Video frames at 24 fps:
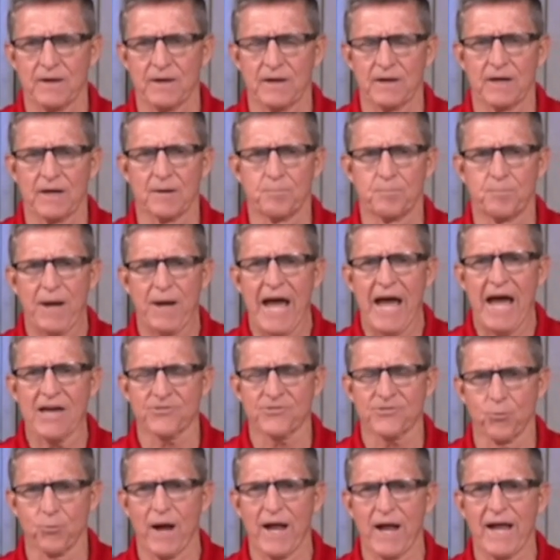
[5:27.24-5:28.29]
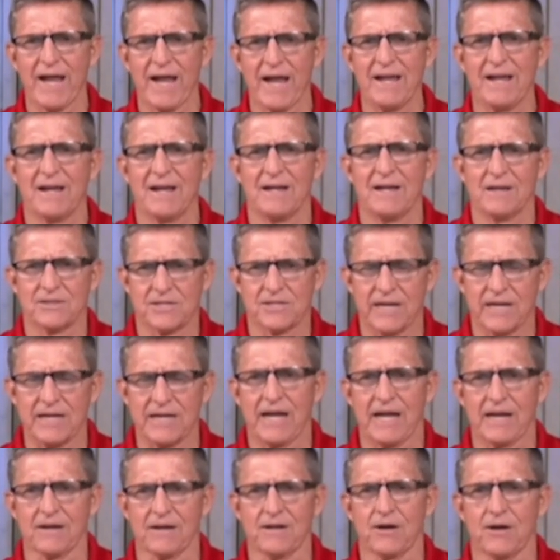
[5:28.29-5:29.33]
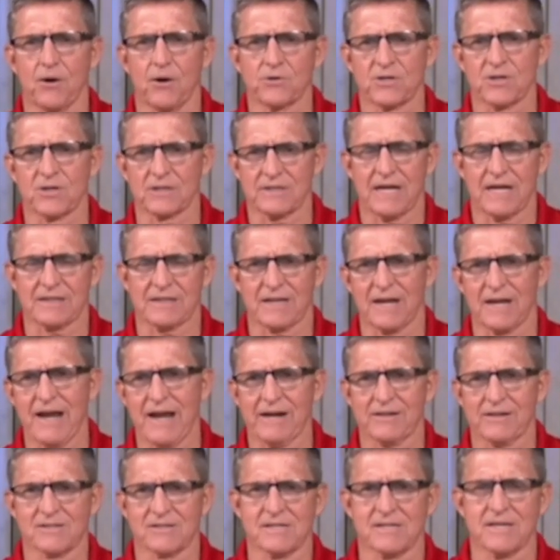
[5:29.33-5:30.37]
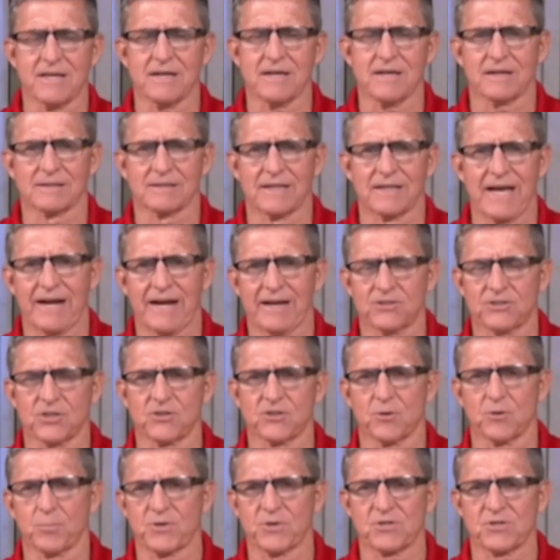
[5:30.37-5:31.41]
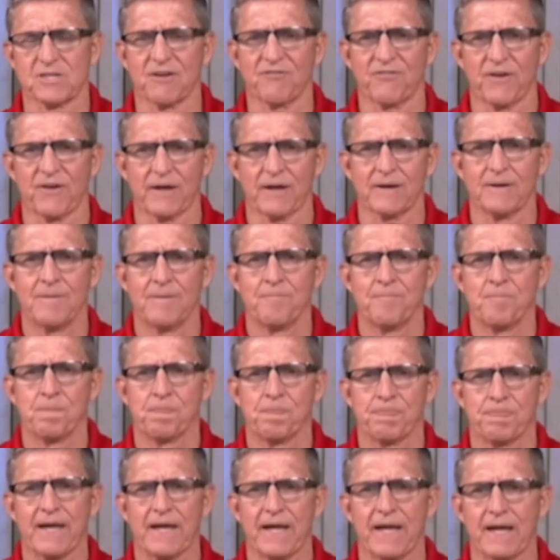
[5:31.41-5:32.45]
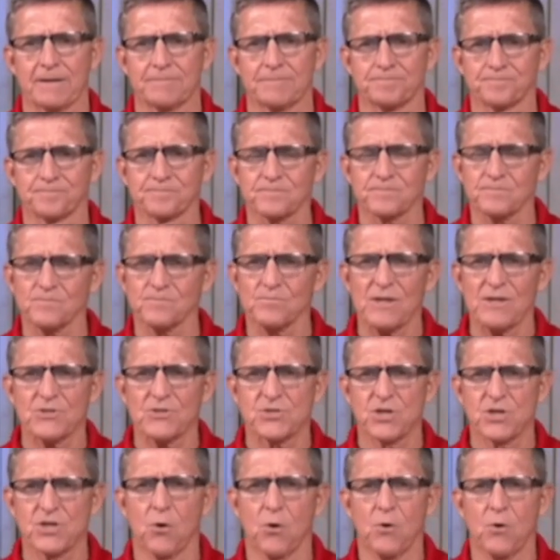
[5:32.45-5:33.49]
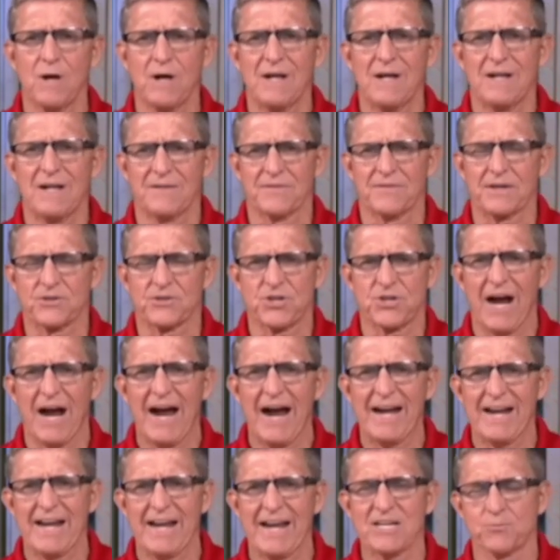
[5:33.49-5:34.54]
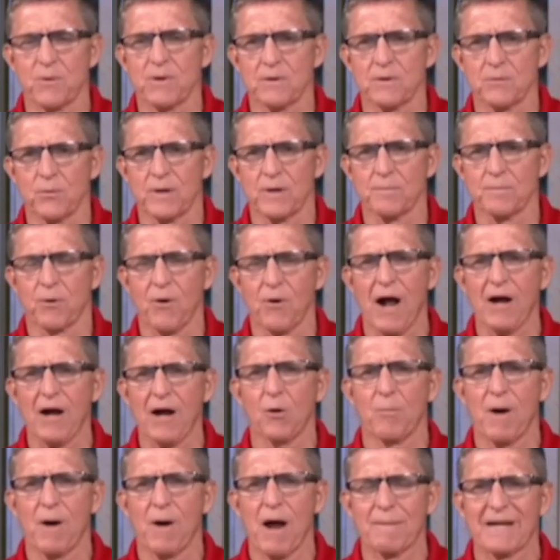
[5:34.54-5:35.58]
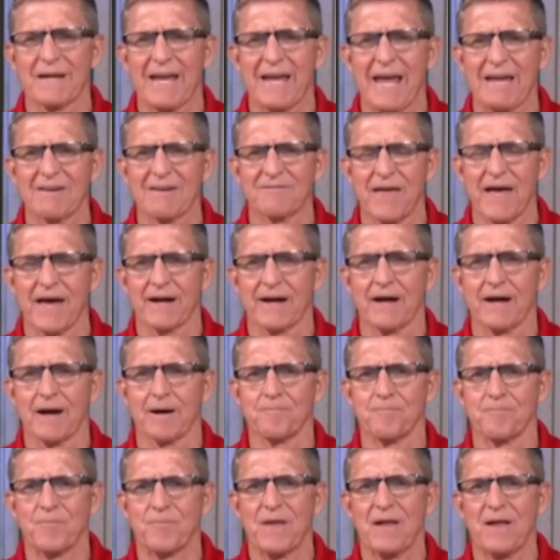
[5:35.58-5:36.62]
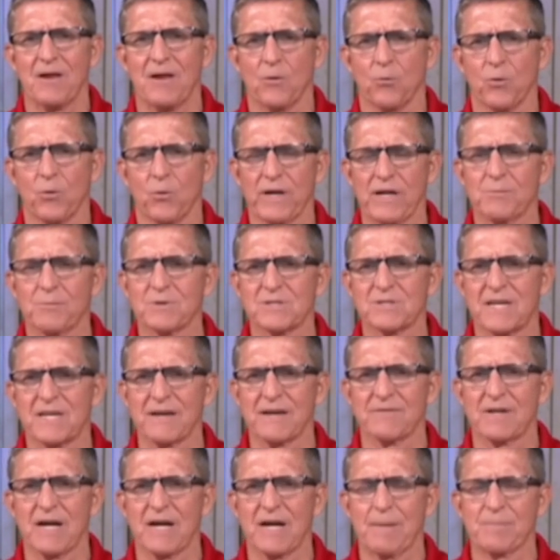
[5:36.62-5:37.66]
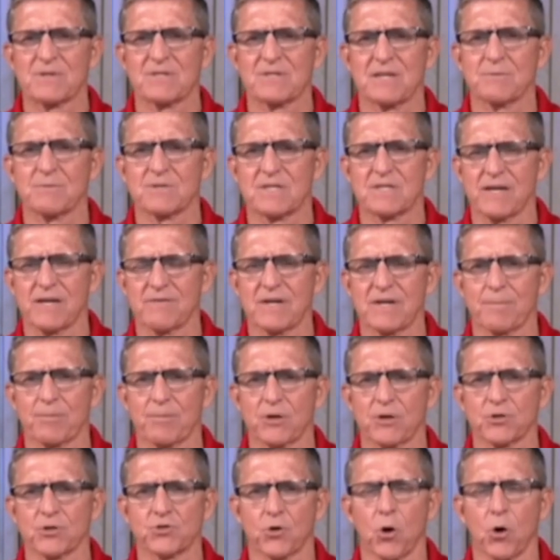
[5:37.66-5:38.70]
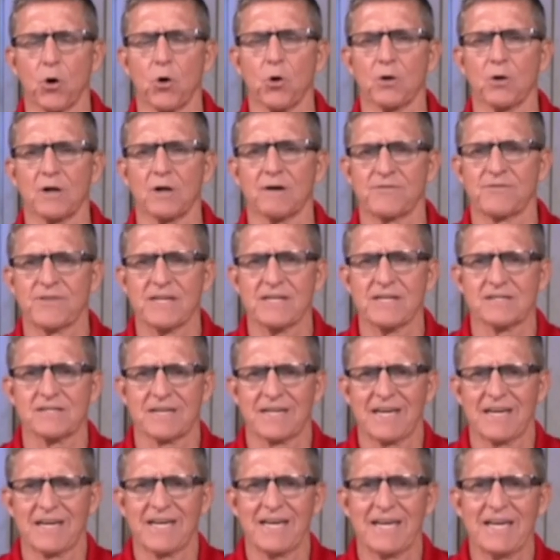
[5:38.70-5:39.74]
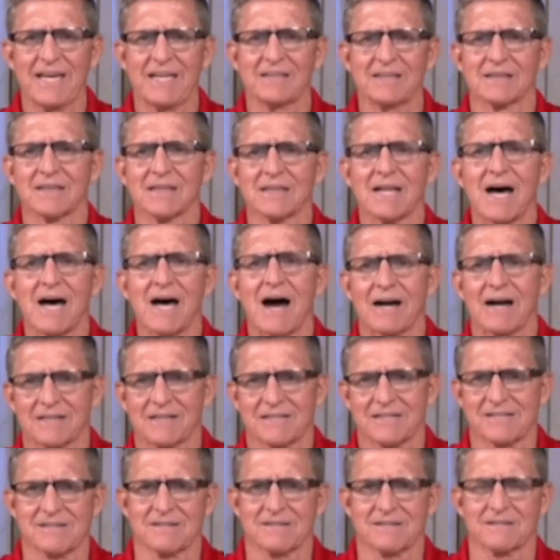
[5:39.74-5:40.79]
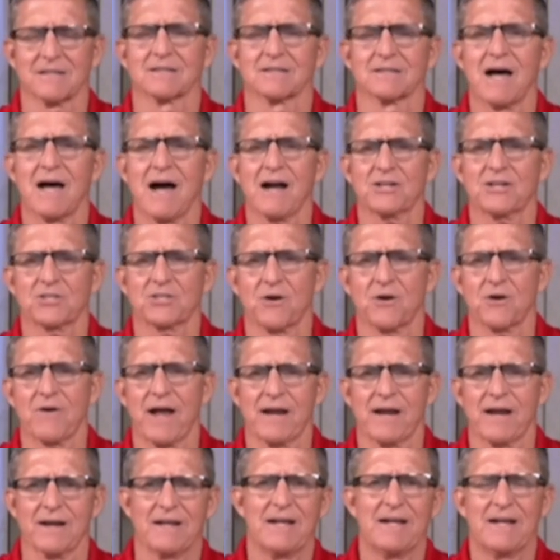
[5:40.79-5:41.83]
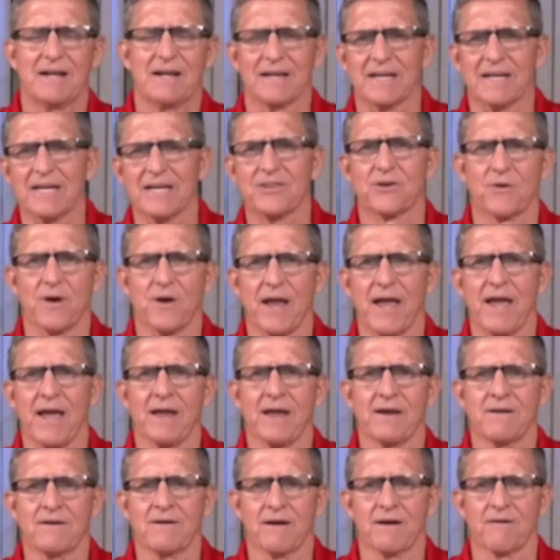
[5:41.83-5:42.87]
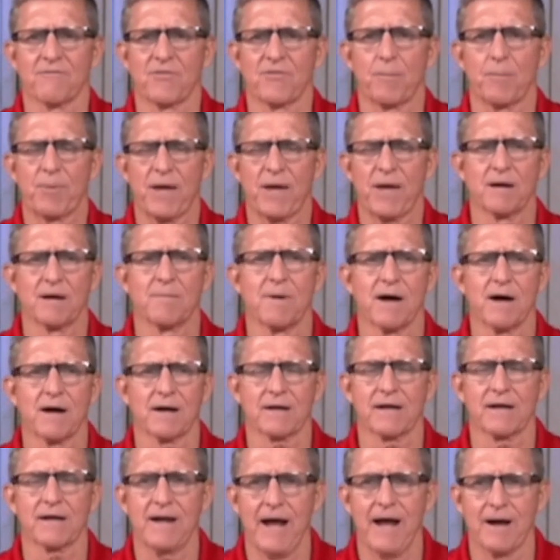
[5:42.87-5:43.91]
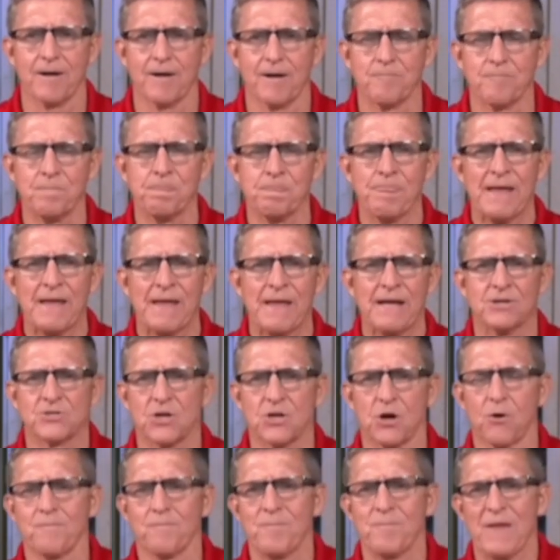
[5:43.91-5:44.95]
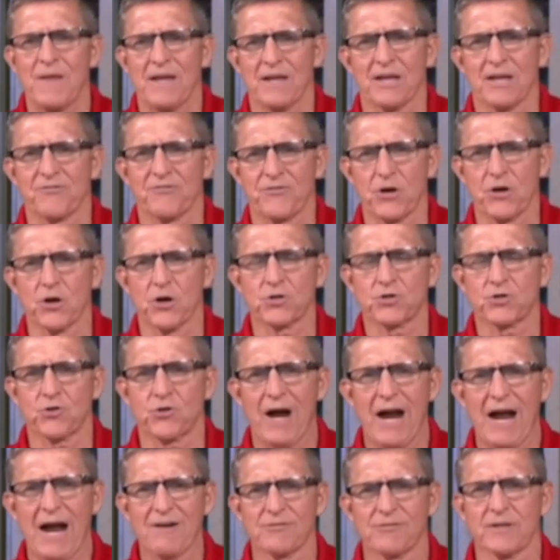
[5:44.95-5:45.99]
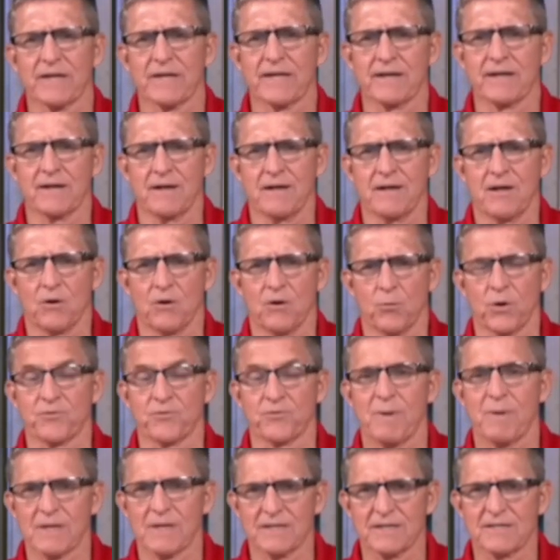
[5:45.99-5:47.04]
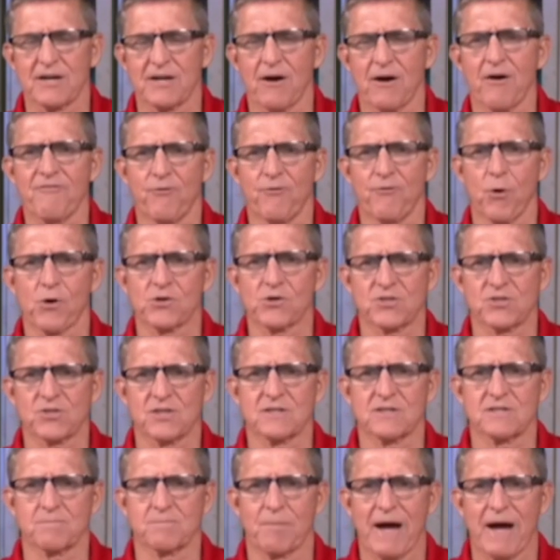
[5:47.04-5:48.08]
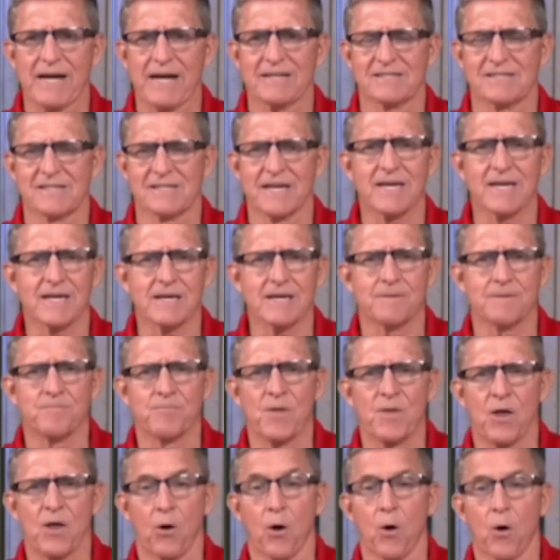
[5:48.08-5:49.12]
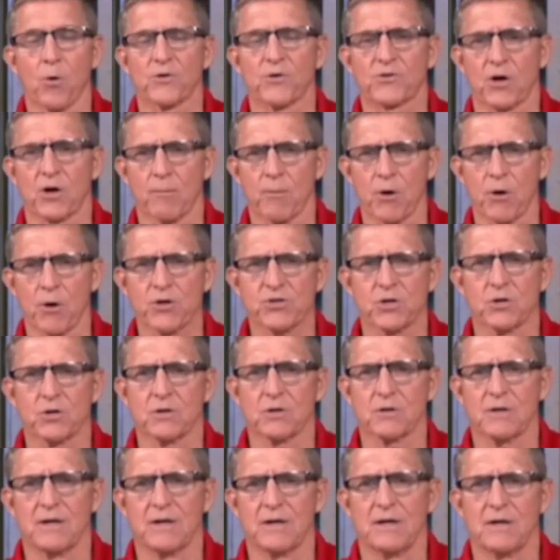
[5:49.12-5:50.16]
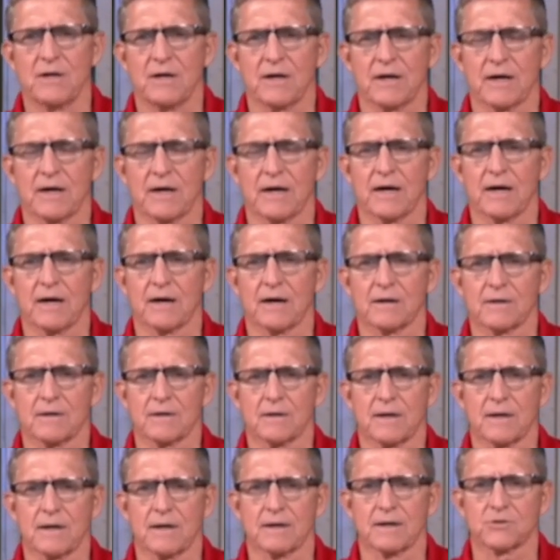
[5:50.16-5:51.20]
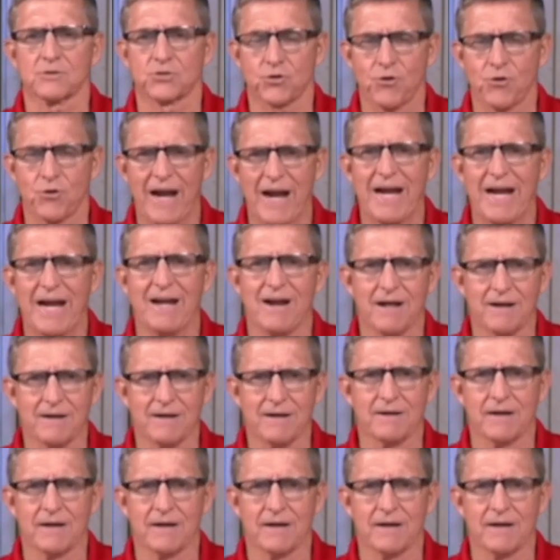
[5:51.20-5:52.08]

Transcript: pathway to get, you know, that connects the Atlantic to the Pacific. And so the Chinese, when Barack Obama gave that up, what he was giving up is he was giving up control of these key locks. The locks are at either end of the Panama Canal. So if you're traveling with military forces by sea or with commercial trade,